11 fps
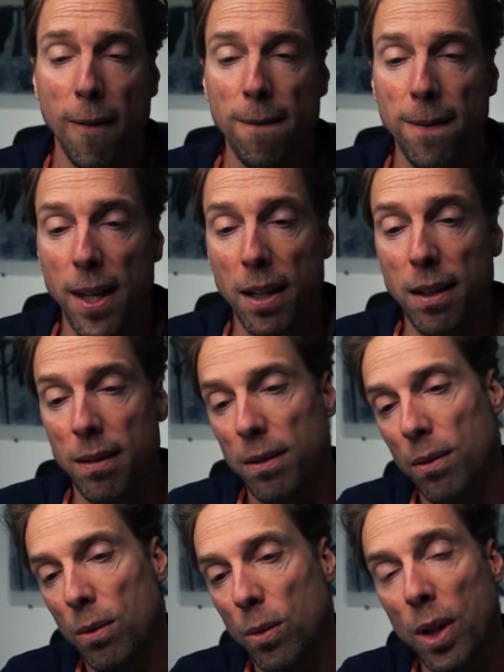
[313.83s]
Then,
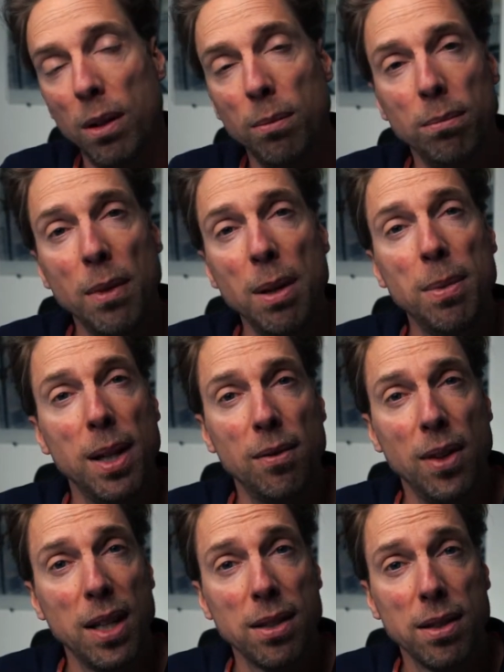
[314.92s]
well, maybe a
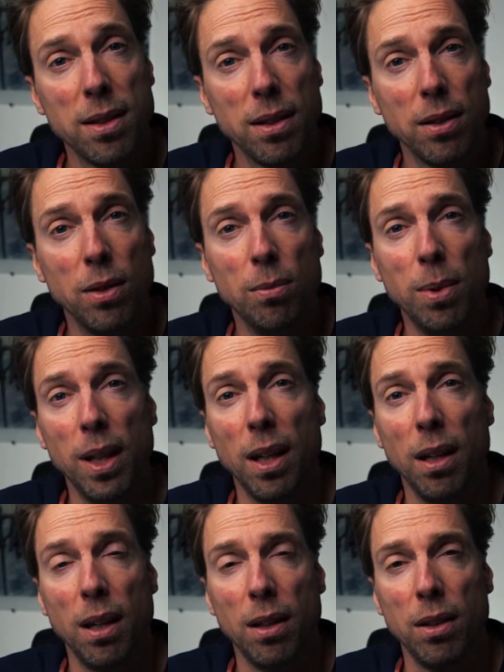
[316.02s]
vest could be
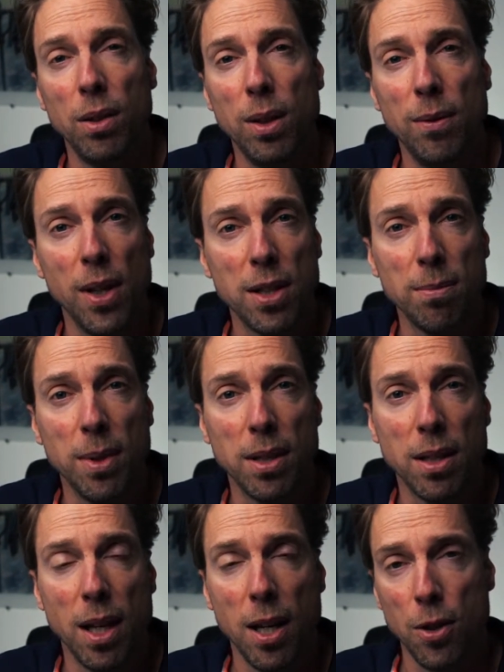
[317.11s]
a good
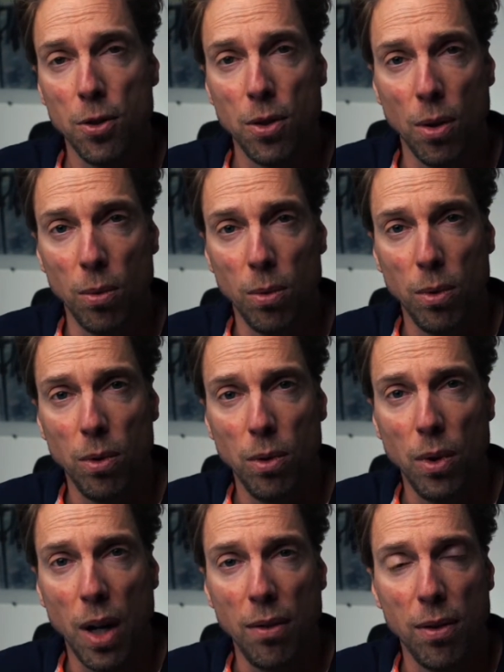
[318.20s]
investment. So
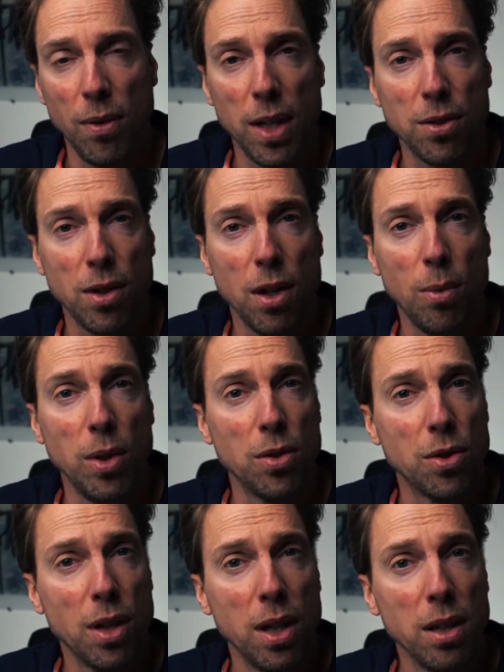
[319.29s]
you have the vest on when you
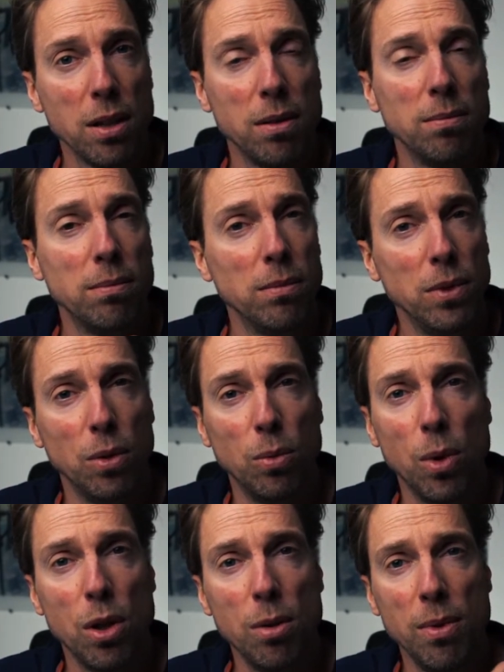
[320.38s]
start, you're
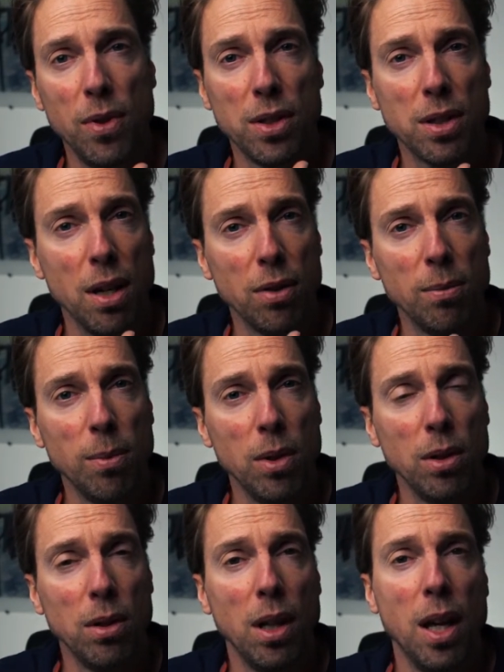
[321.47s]
warm, it feels
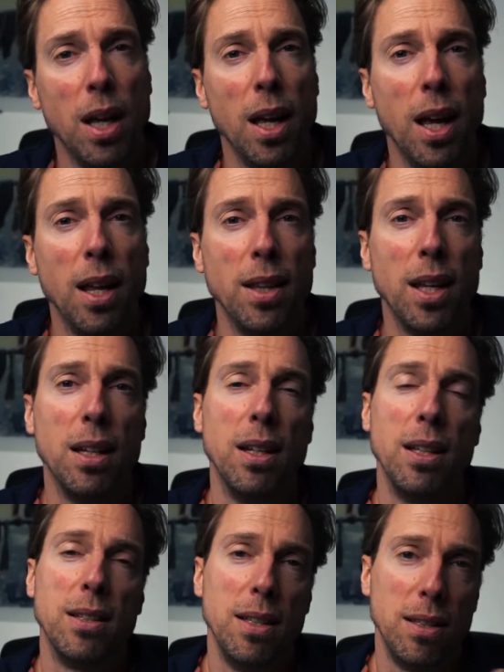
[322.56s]
comfortable, and then
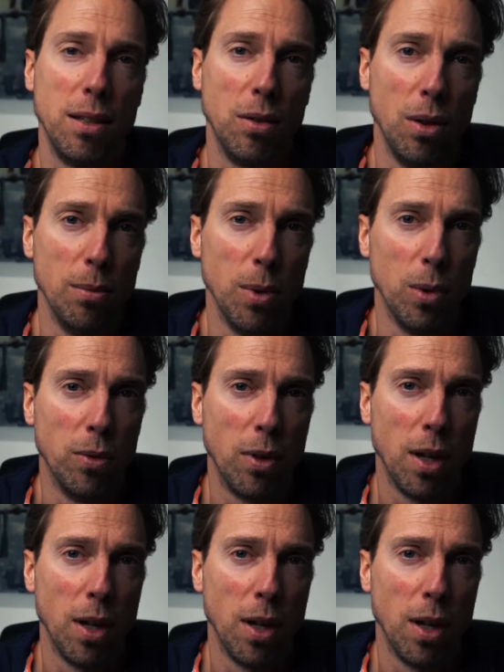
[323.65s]
it's easy to remove.